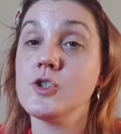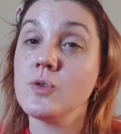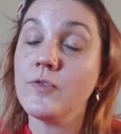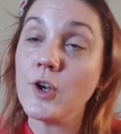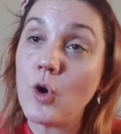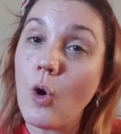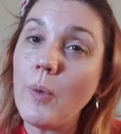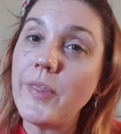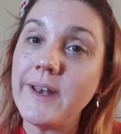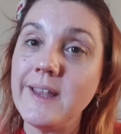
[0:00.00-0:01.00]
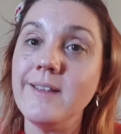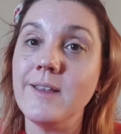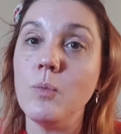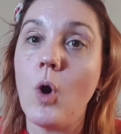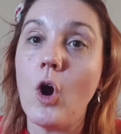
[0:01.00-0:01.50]
So if you go with an easy
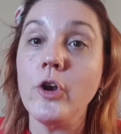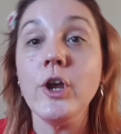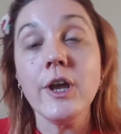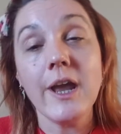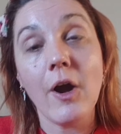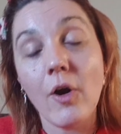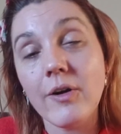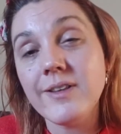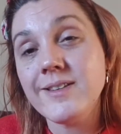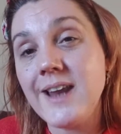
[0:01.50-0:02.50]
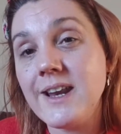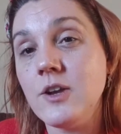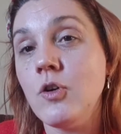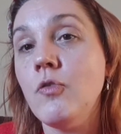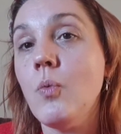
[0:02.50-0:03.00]
one or a steady
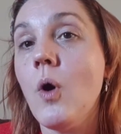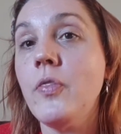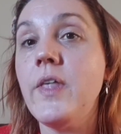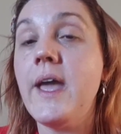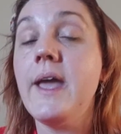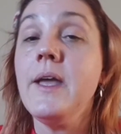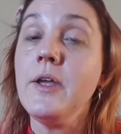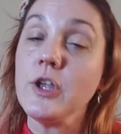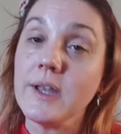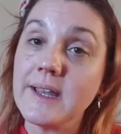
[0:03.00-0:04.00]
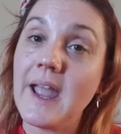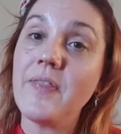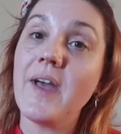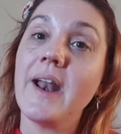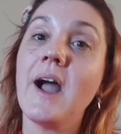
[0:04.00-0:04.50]
enough one there, you can get
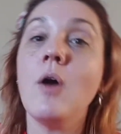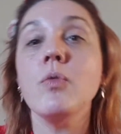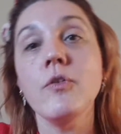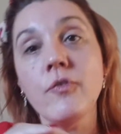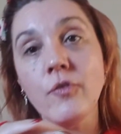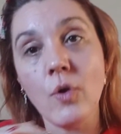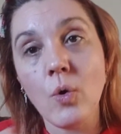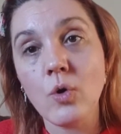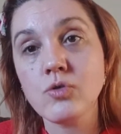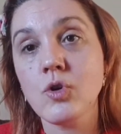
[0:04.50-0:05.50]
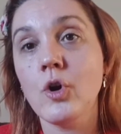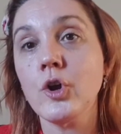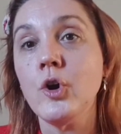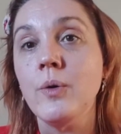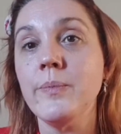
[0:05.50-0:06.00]
that out, the flow sort of
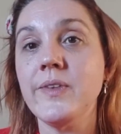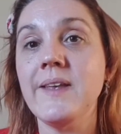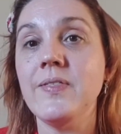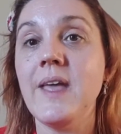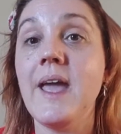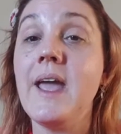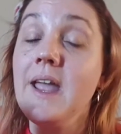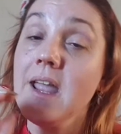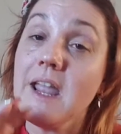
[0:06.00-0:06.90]
comes in there,